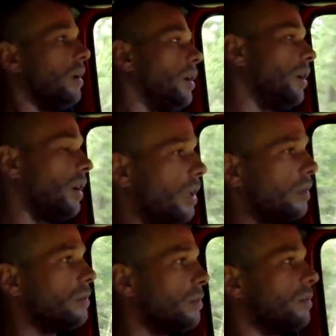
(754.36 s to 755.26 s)
Again,
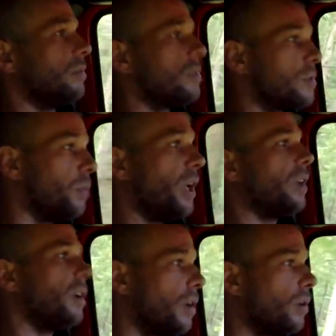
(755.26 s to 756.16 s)
just
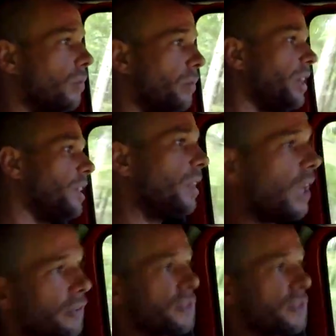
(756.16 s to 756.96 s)
making life